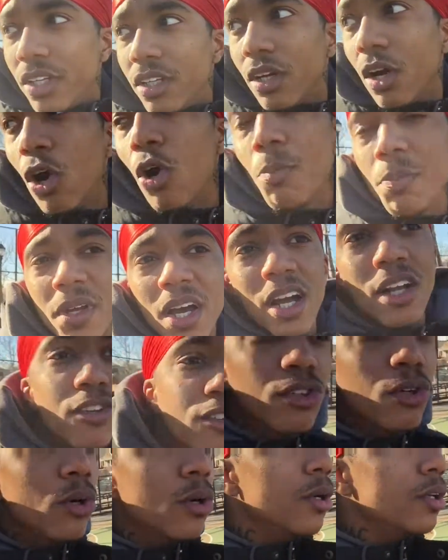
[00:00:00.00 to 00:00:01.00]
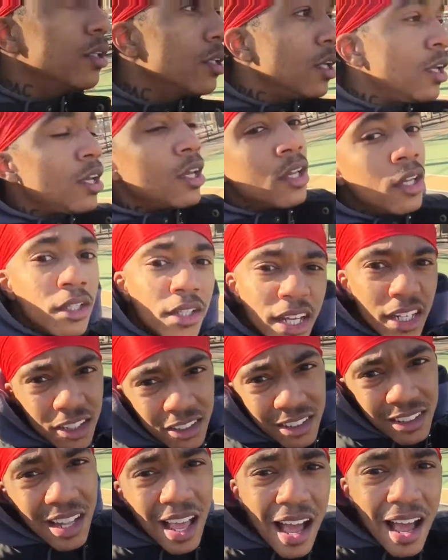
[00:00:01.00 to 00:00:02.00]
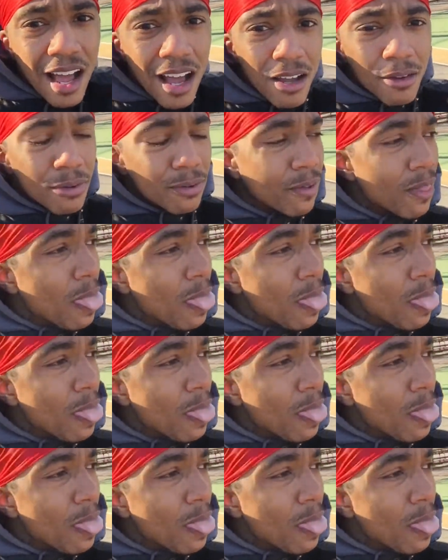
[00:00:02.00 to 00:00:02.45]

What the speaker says: I hope y'all enjoyed that it's live.